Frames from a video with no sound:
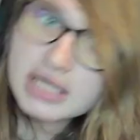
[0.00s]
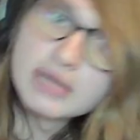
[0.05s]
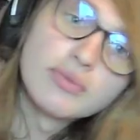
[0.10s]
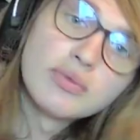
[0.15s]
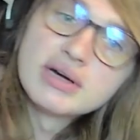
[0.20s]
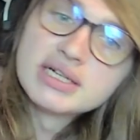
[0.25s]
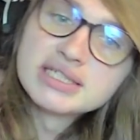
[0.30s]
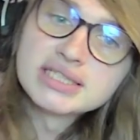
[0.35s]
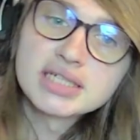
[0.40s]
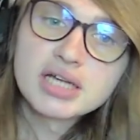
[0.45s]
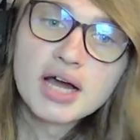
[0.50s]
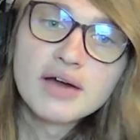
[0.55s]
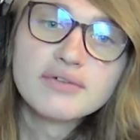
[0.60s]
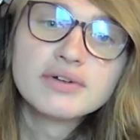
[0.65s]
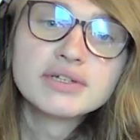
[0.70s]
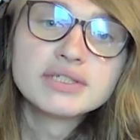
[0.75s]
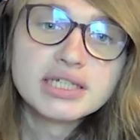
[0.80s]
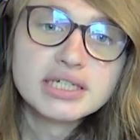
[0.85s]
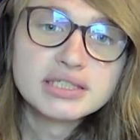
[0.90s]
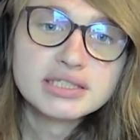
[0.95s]
was a
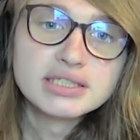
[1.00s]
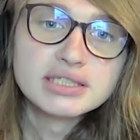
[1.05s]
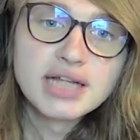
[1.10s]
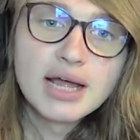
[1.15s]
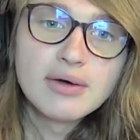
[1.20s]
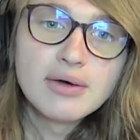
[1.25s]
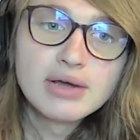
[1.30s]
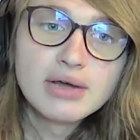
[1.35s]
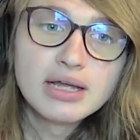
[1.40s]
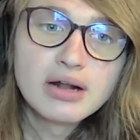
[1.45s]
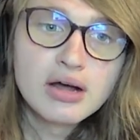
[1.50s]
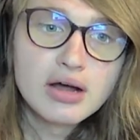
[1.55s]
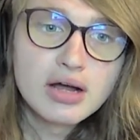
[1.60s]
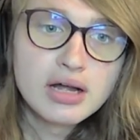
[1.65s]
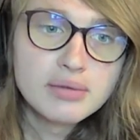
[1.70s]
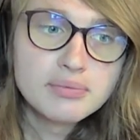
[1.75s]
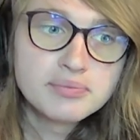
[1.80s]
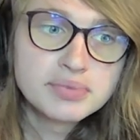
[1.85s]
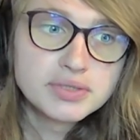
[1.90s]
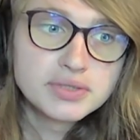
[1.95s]
conversation that went
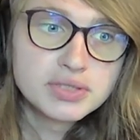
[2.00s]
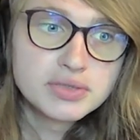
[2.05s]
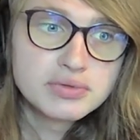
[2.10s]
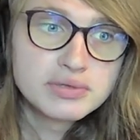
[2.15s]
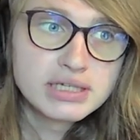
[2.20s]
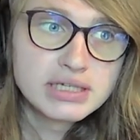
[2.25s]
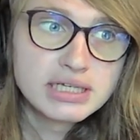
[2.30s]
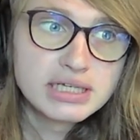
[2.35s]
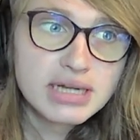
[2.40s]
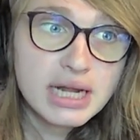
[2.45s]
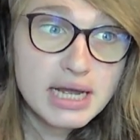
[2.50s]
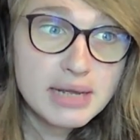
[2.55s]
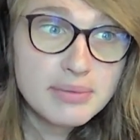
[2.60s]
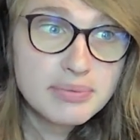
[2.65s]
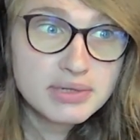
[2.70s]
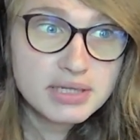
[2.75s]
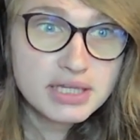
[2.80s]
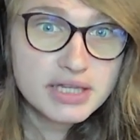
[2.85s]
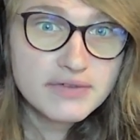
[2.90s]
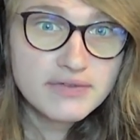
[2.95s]
on between, I
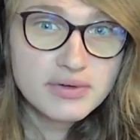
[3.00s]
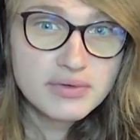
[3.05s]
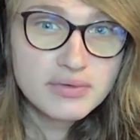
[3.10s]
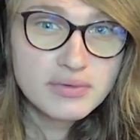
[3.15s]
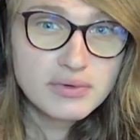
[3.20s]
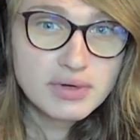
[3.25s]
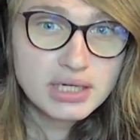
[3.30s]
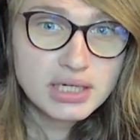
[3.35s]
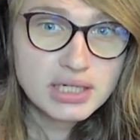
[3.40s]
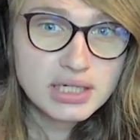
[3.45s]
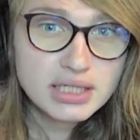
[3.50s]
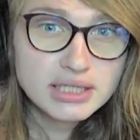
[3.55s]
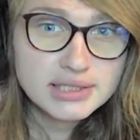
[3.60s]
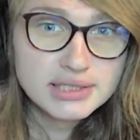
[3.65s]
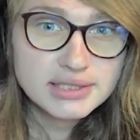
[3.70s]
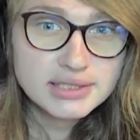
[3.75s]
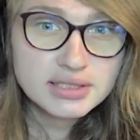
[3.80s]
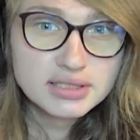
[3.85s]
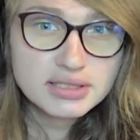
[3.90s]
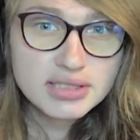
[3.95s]
believe it
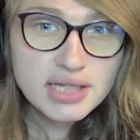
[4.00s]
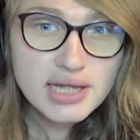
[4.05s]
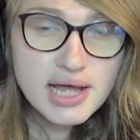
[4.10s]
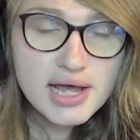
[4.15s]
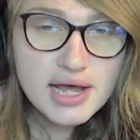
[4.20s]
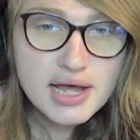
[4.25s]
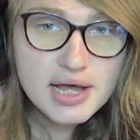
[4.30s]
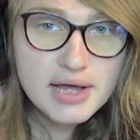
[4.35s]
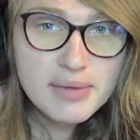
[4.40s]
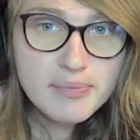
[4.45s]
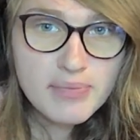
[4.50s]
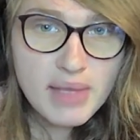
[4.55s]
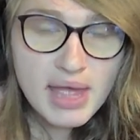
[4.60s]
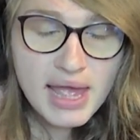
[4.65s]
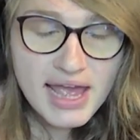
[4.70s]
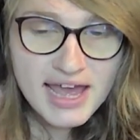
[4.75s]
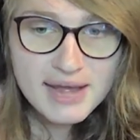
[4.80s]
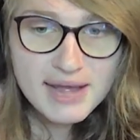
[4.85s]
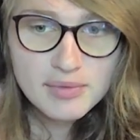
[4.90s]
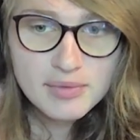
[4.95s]
was um,
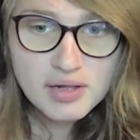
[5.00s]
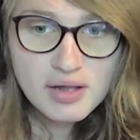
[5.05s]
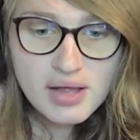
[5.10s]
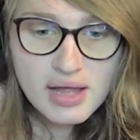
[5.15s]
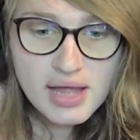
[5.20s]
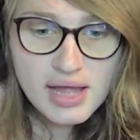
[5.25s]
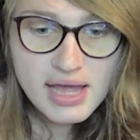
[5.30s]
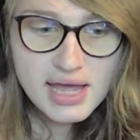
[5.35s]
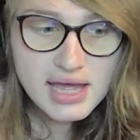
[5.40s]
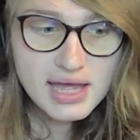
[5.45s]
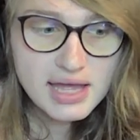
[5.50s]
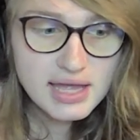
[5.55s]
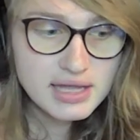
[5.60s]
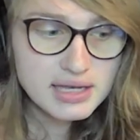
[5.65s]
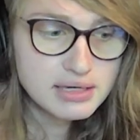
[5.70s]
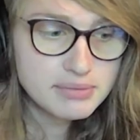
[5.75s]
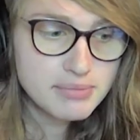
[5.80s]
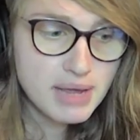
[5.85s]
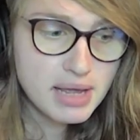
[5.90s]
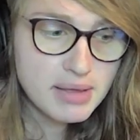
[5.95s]
Hamill
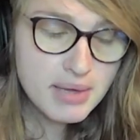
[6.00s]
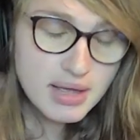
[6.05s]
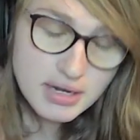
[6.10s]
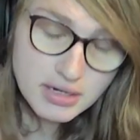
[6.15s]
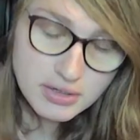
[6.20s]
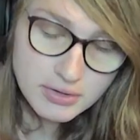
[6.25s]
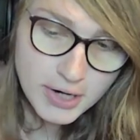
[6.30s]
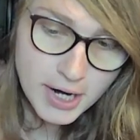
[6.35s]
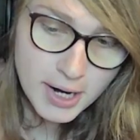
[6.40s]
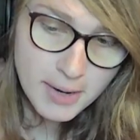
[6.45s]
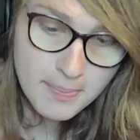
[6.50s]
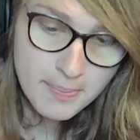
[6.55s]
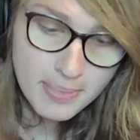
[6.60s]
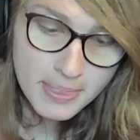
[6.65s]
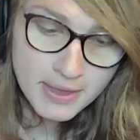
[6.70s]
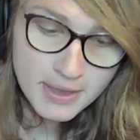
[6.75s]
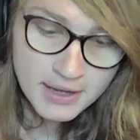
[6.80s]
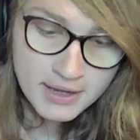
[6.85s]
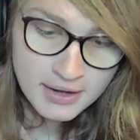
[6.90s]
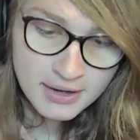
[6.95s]
and my mentor,
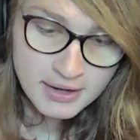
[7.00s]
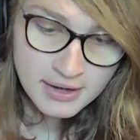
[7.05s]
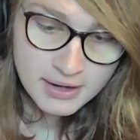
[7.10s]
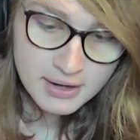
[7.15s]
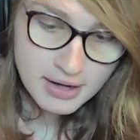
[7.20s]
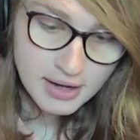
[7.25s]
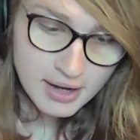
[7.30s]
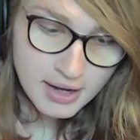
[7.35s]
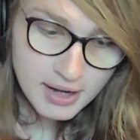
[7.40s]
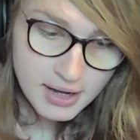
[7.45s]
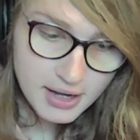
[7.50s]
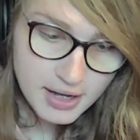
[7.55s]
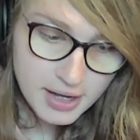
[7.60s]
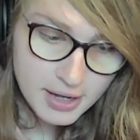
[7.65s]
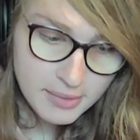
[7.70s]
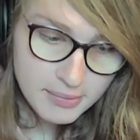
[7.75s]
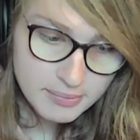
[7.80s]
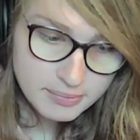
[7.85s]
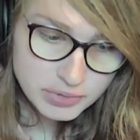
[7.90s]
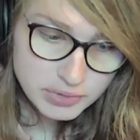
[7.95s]

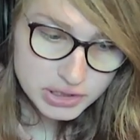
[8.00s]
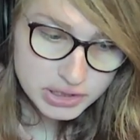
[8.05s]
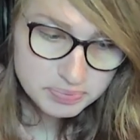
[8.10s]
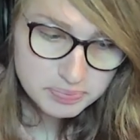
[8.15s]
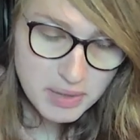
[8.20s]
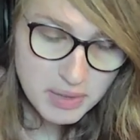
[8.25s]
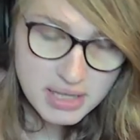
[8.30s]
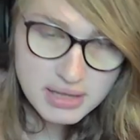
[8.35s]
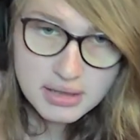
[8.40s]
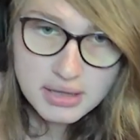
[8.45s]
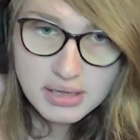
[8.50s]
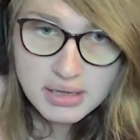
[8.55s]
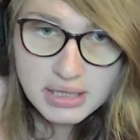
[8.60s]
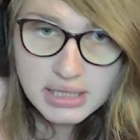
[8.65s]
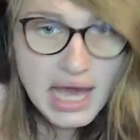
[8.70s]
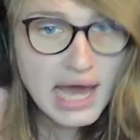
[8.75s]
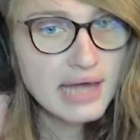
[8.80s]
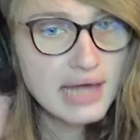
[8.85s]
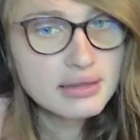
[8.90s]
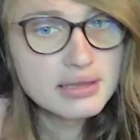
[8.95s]
um, just basically
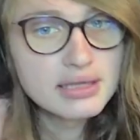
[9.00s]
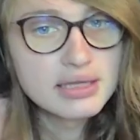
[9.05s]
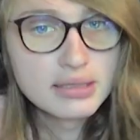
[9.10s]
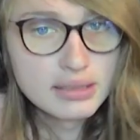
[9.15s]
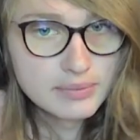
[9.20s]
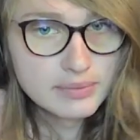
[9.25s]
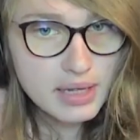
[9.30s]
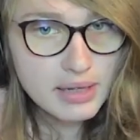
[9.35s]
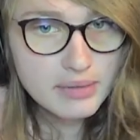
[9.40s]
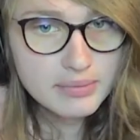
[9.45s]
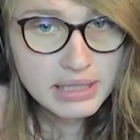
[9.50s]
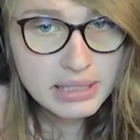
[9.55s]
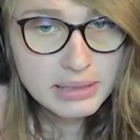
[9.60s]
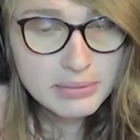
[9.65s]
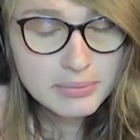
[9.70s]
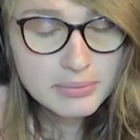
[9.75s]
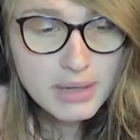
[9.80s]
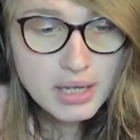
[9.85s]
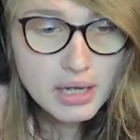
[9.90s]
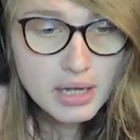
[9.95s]
asking about me.
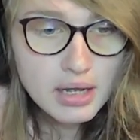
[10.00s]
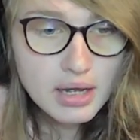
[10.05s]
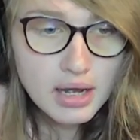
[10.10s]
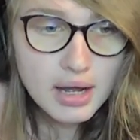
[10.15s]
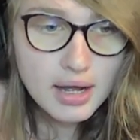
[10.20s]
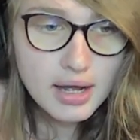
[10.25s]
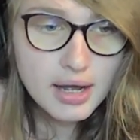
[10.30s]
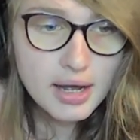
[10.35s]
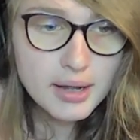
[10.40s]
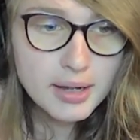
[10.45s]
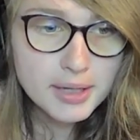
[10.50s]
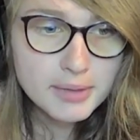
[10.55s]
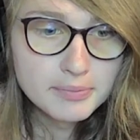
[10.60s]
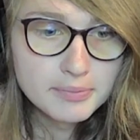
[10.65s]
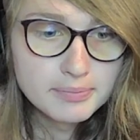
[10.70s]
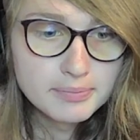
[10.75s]
Um,